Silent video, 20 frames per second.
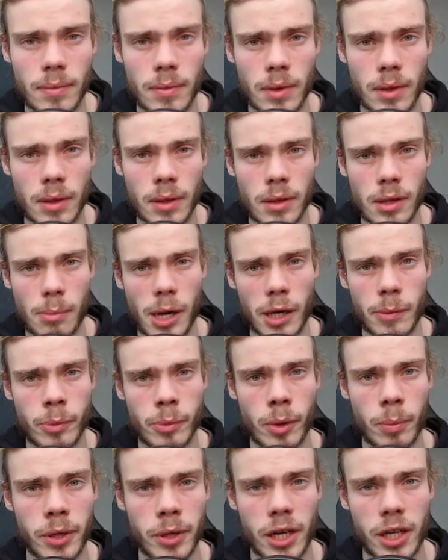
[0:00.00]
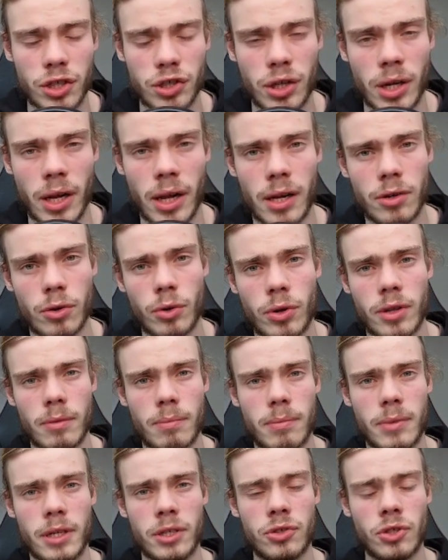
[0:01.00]
the backpropagation algorithm
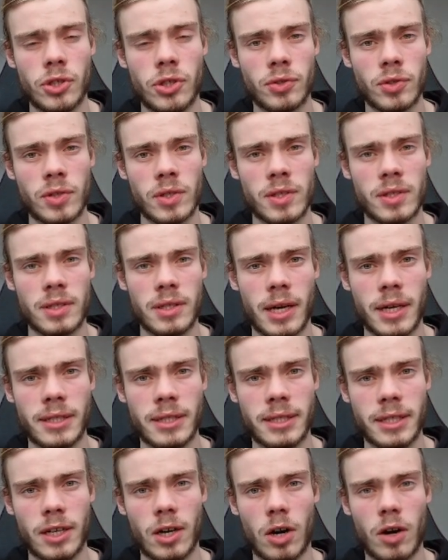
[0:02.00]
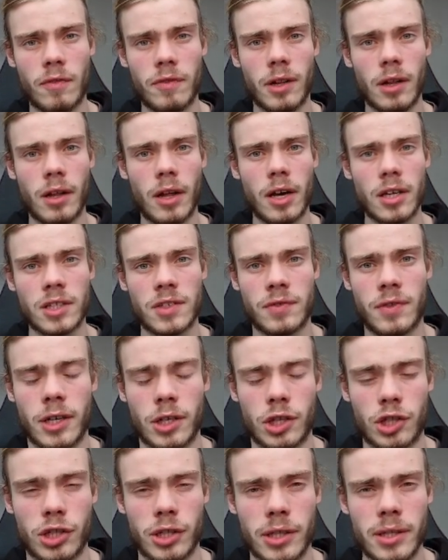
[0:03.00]
introduces the idea of a loss
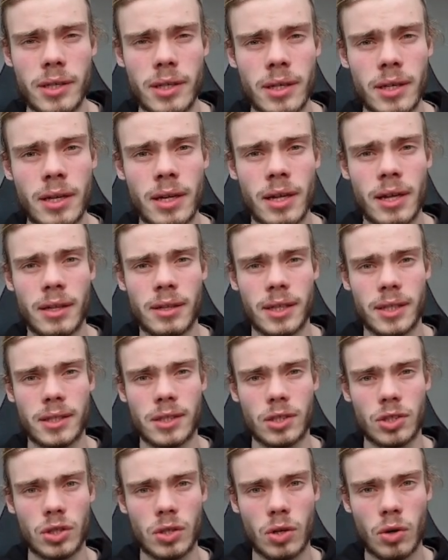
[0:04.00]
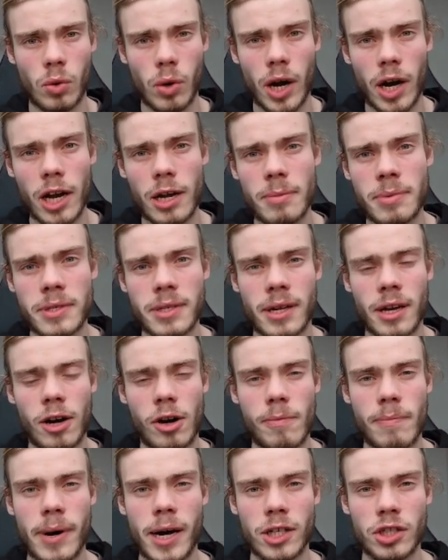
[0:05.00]
function that describes how
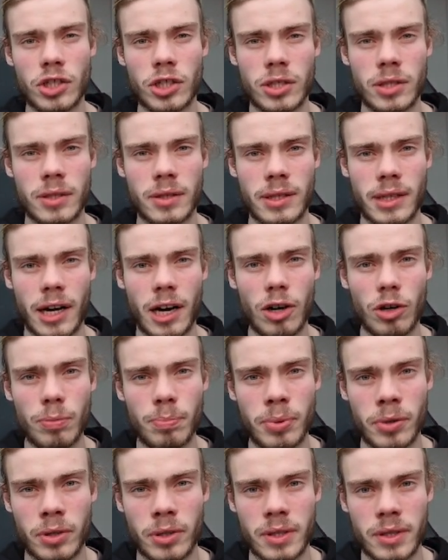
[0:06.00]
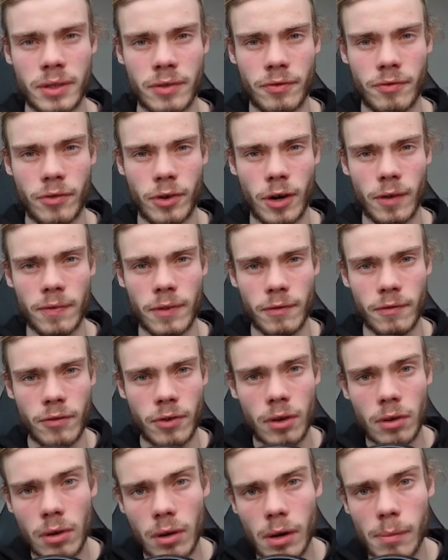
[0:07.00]
much the output of the
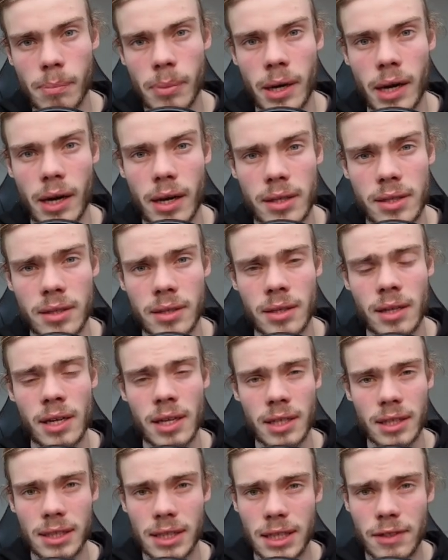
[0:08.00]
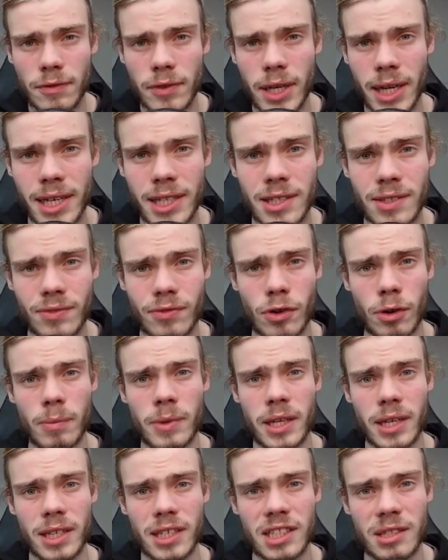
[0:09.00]
forward pass deviates from the
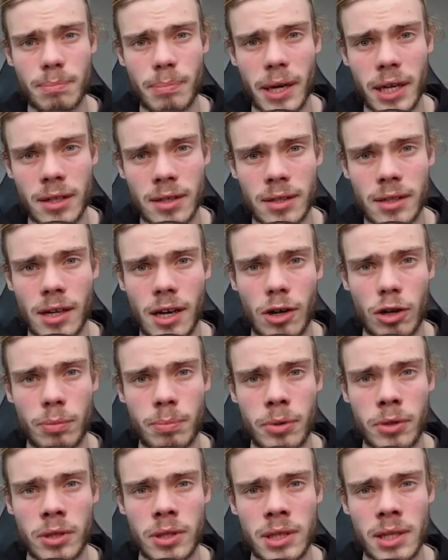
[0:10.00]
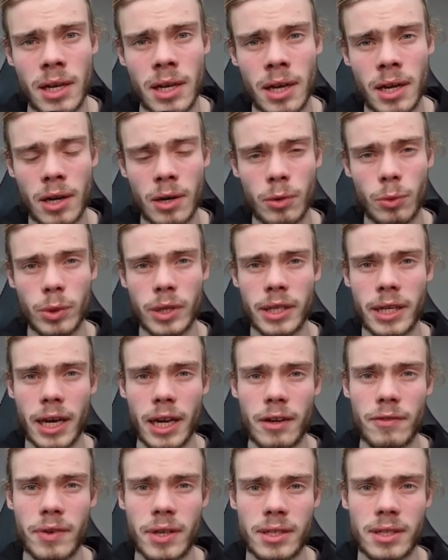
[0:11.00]
expected output we
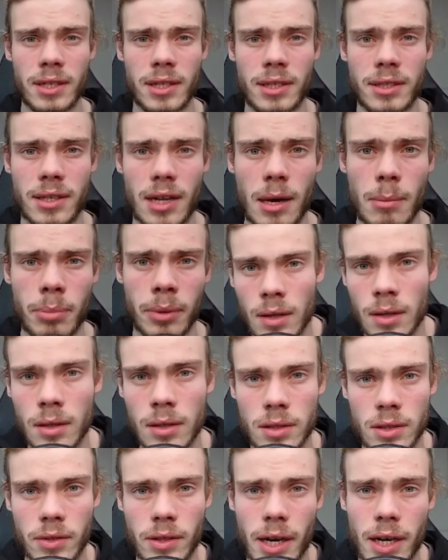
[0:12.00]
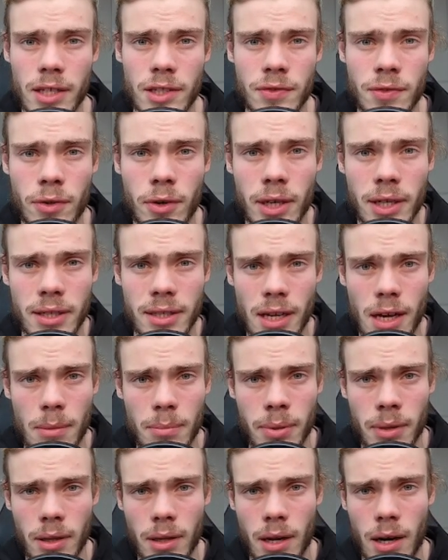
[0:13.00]
gave as an example. So that is, for
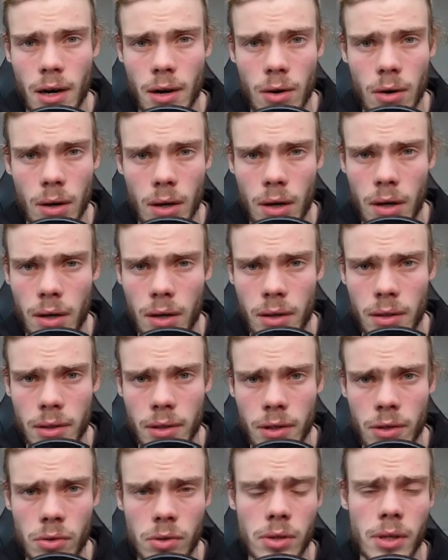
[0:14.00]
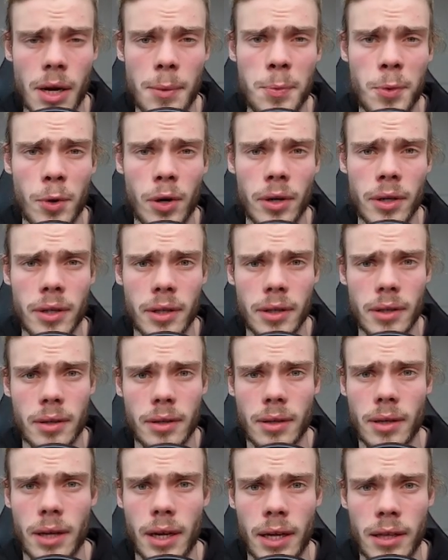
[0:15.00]
example, our neural network
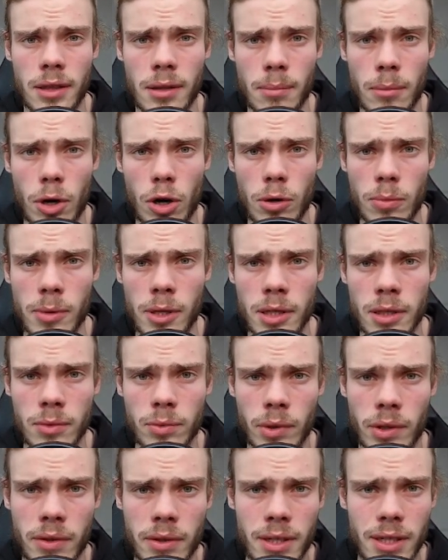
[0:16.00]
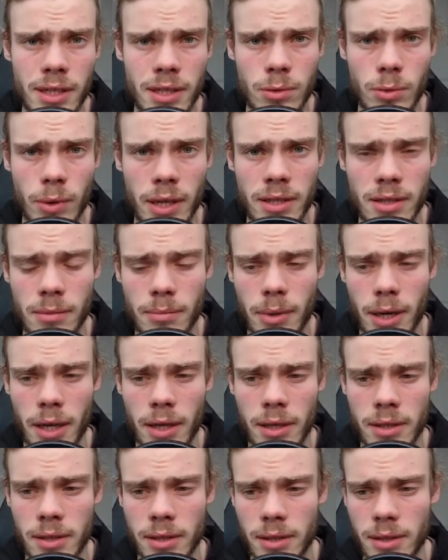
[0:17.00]
at the moment with these weights and
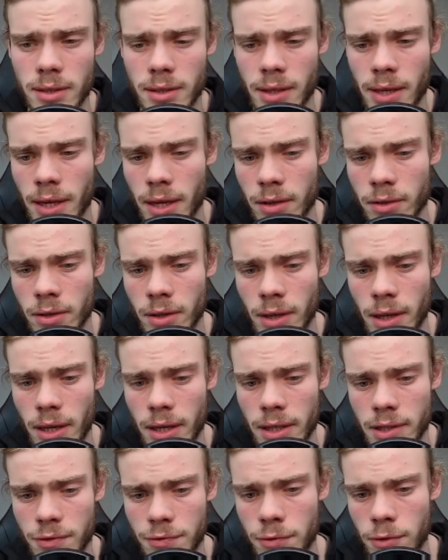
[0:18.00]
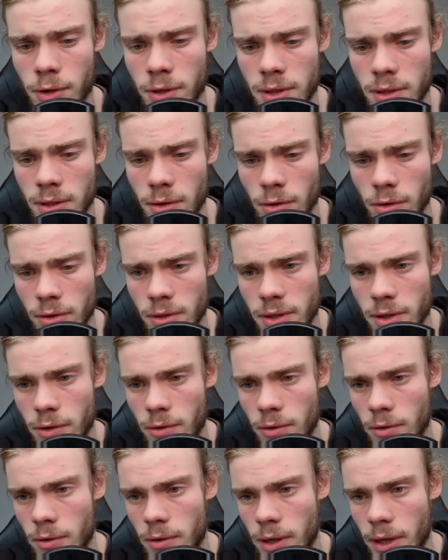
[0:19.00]
biases calculates for 0,
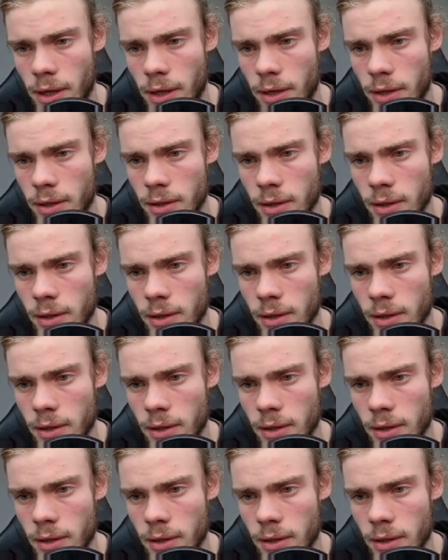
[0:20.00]
0 a